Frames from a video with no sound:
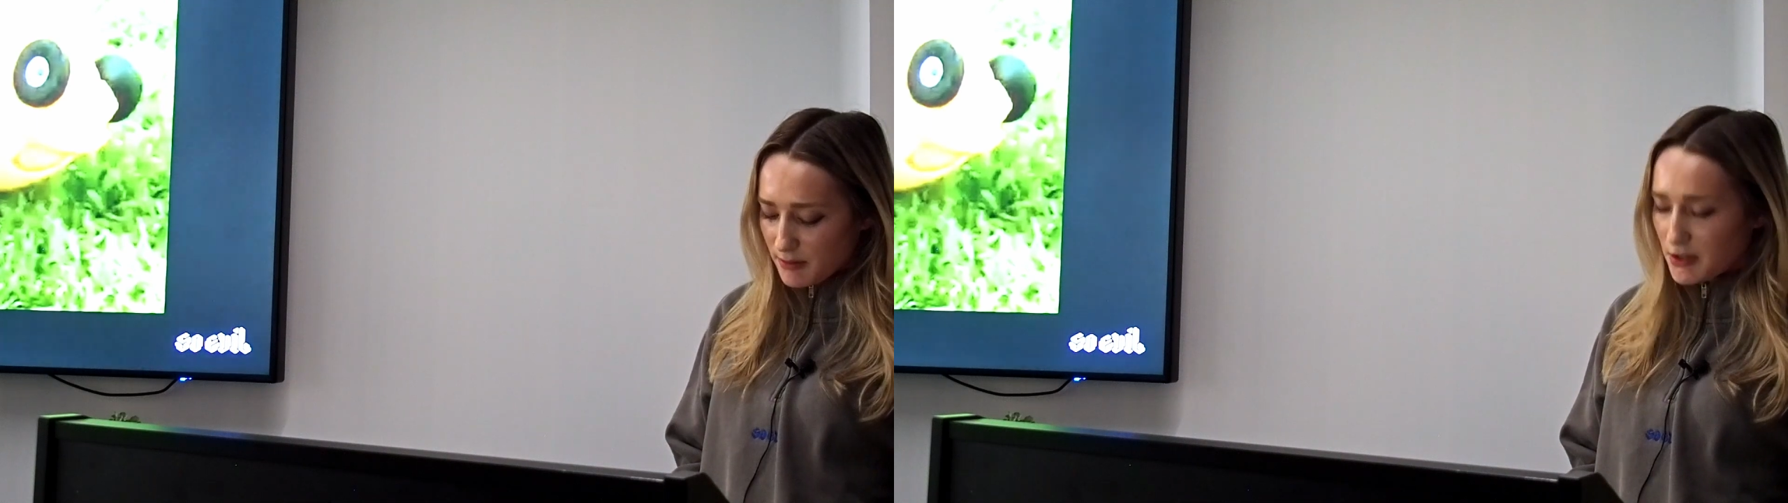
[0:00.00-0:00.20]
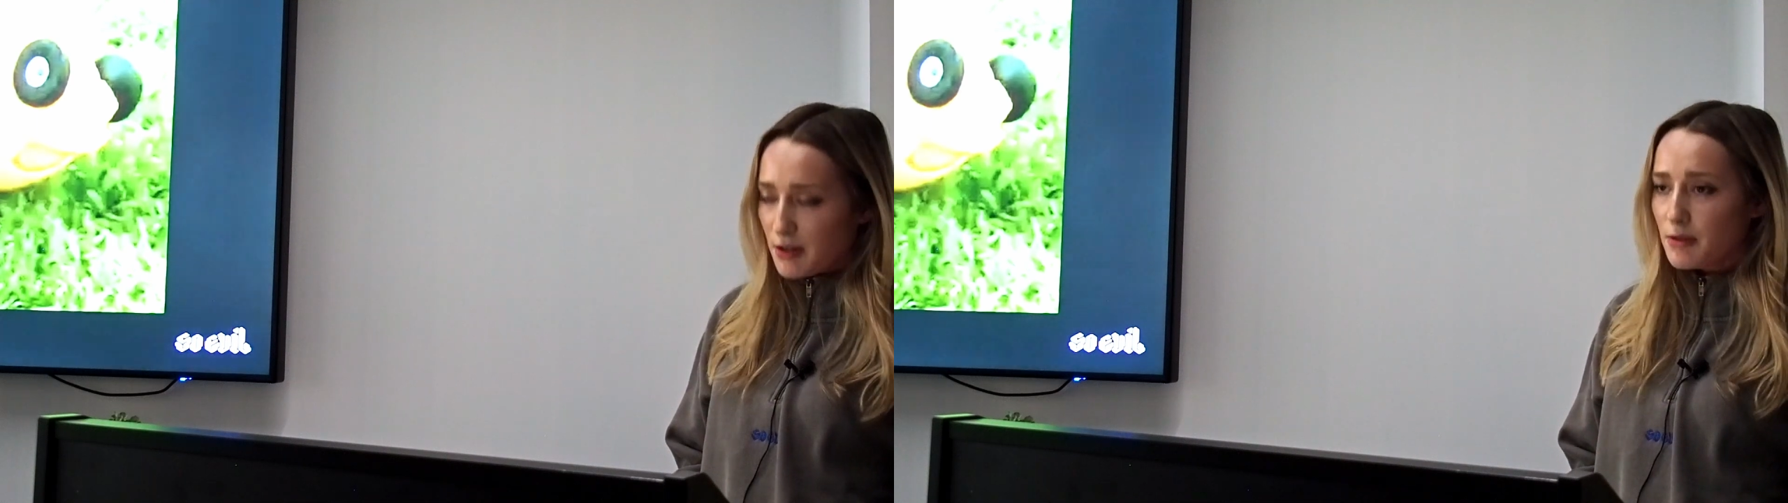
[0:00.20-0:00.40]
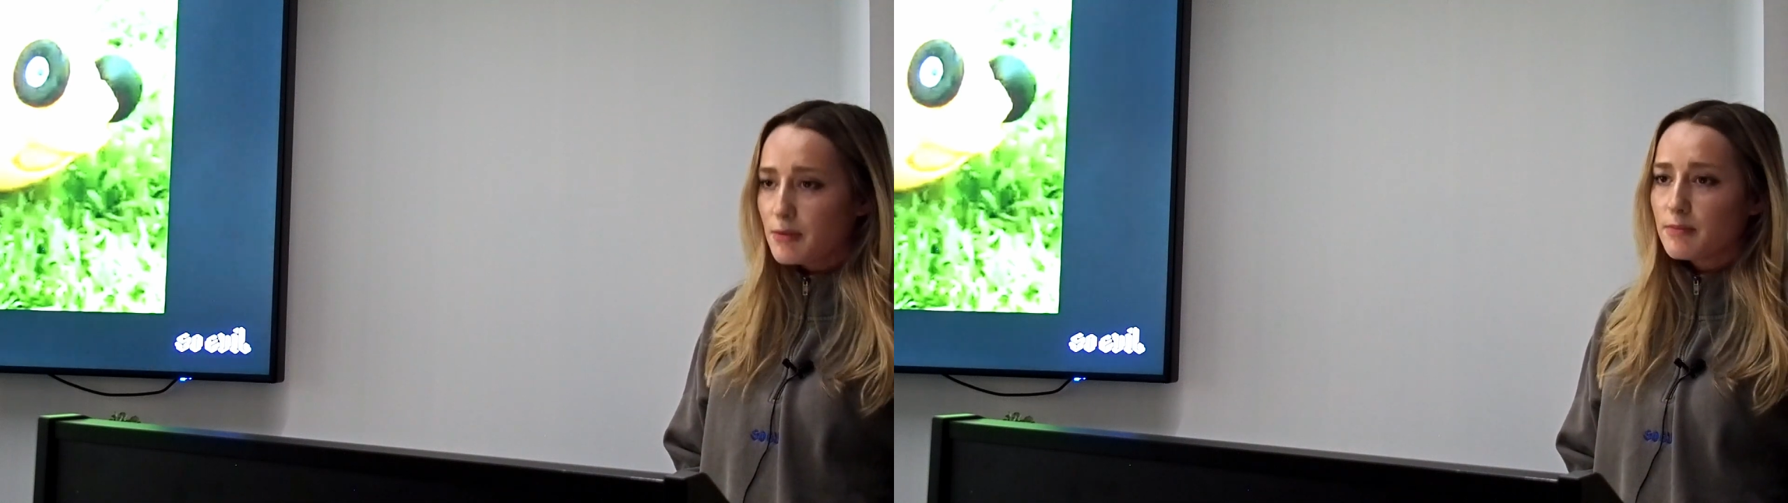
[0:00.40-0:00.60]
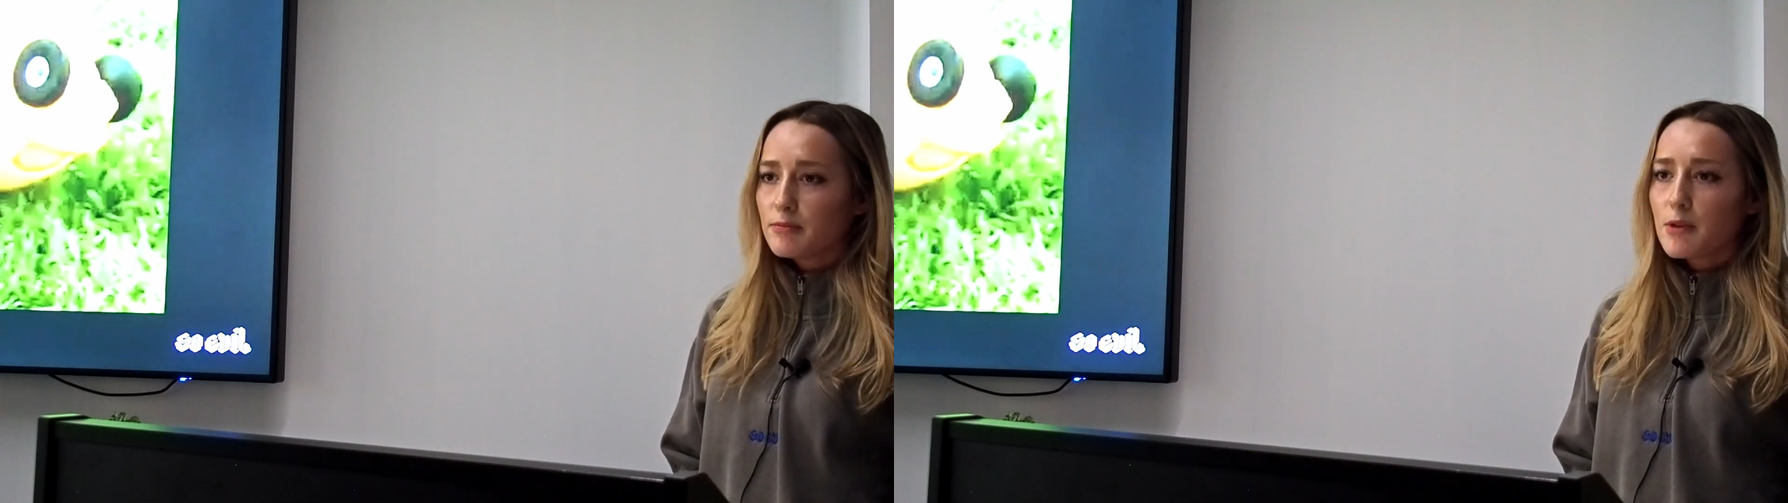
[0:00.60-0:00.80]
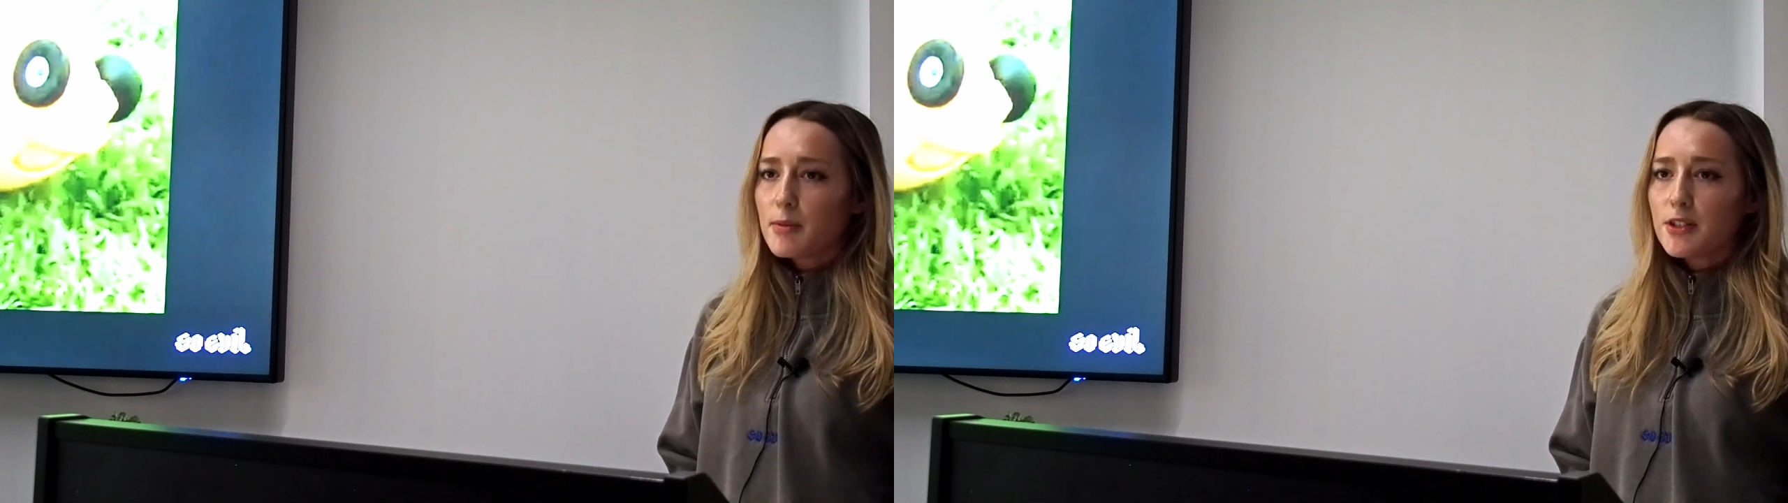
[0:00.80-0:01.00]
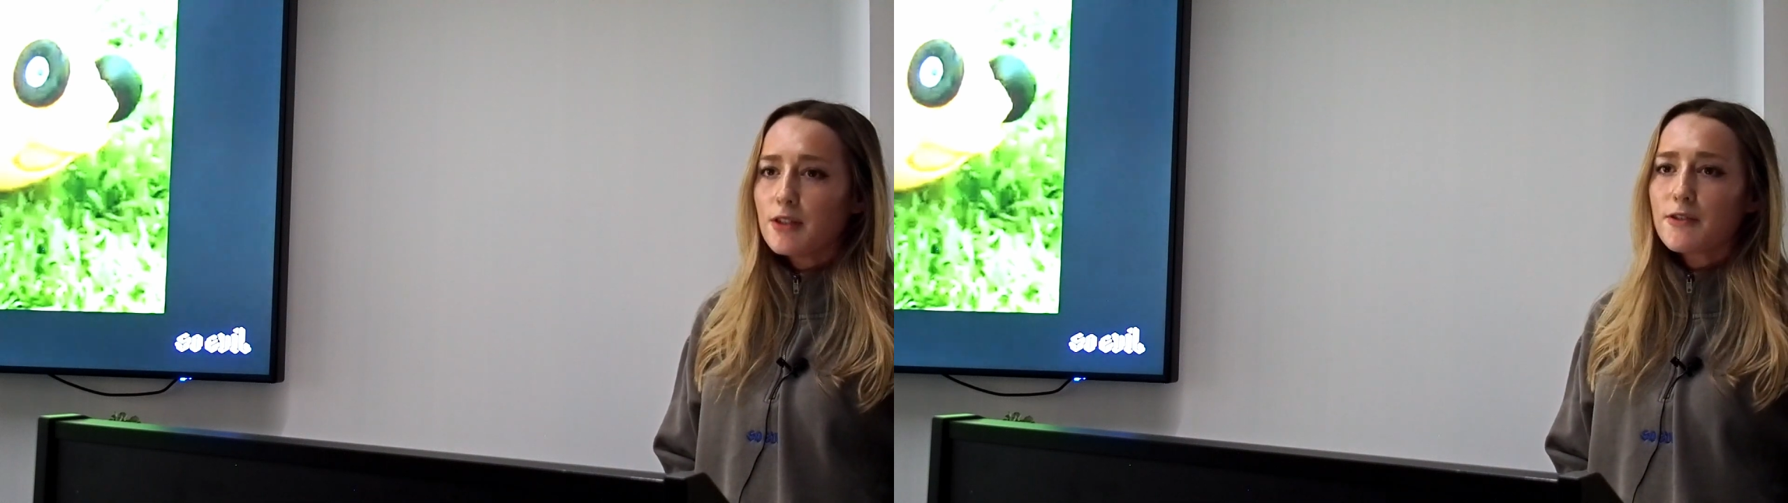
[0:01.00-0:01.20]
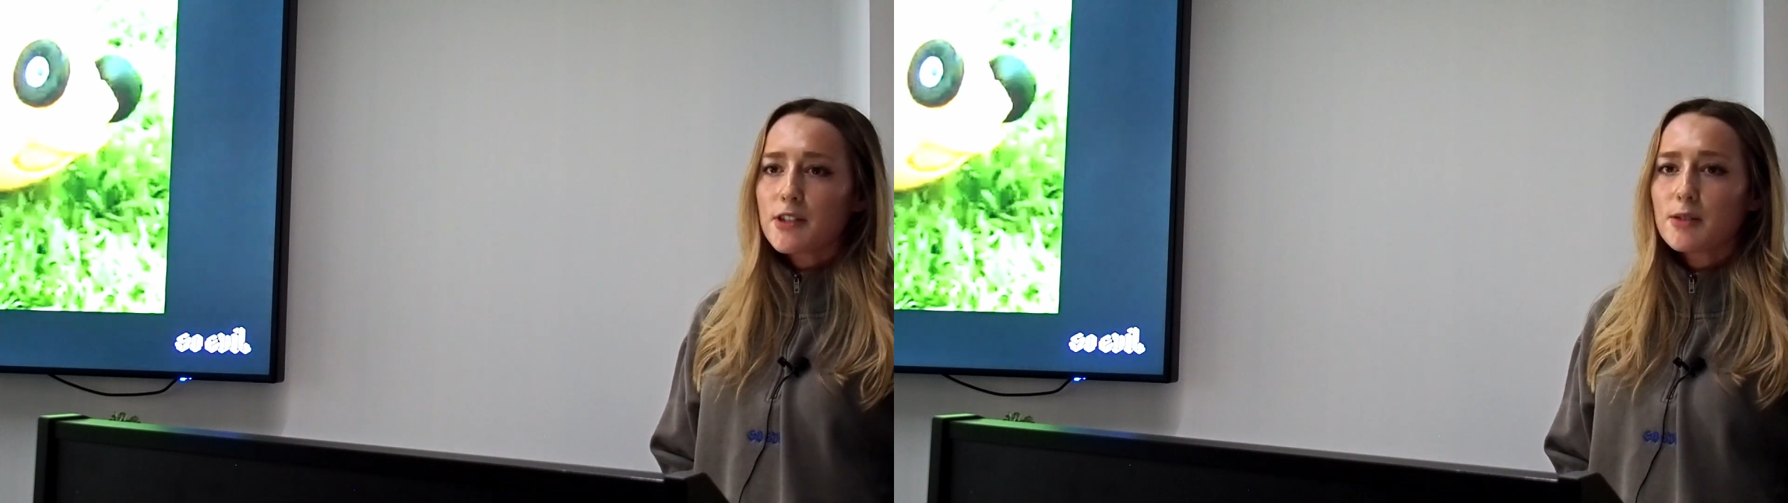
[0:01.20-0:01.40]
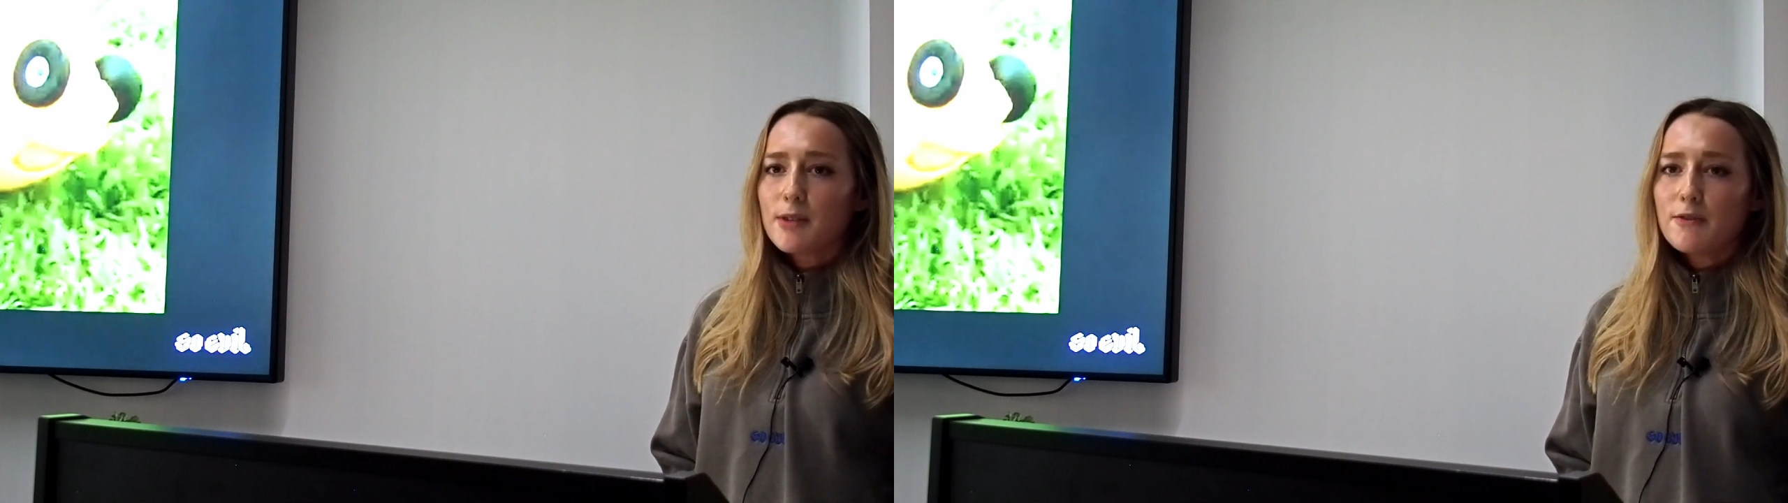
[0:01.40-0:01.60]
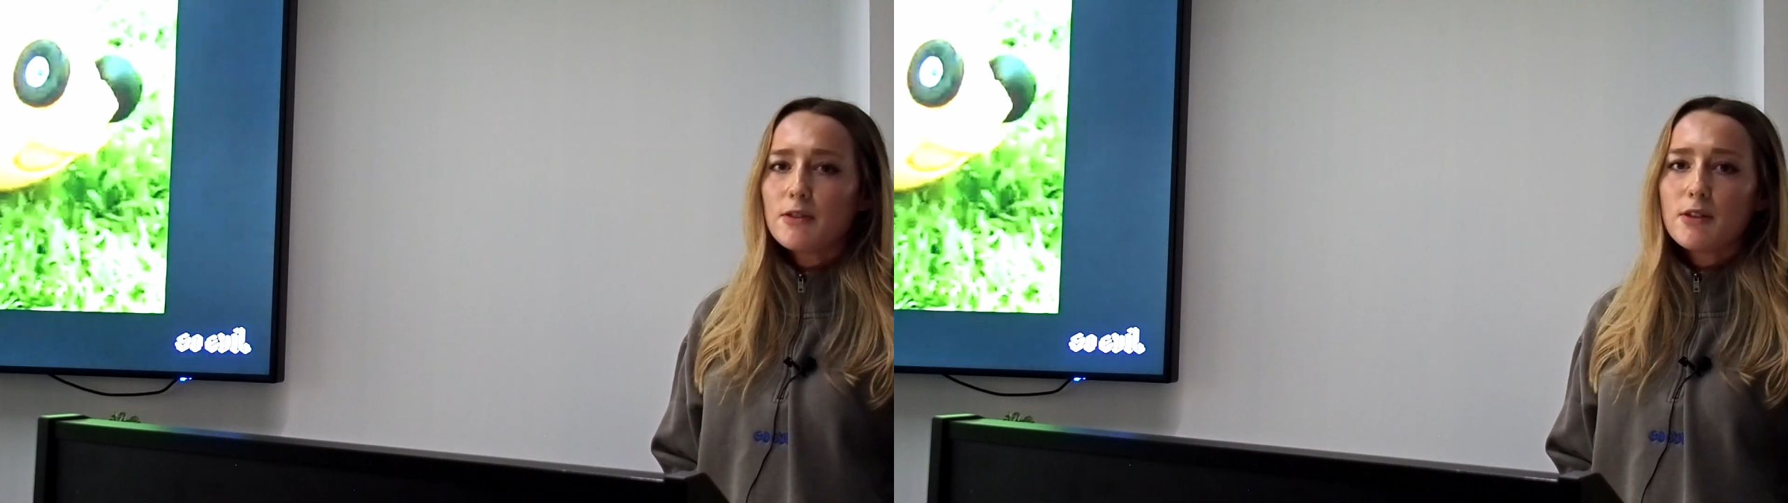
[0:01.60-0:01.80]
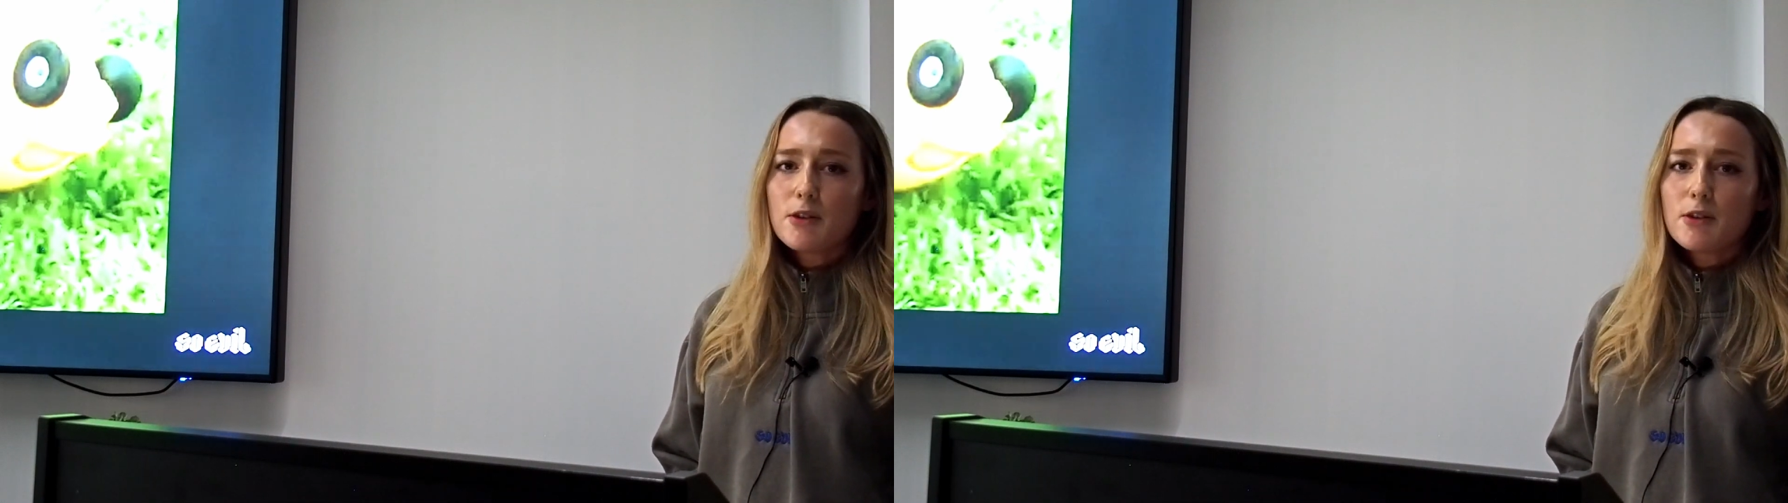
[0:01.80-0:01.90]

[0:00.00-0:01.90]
So what we do for So Evil,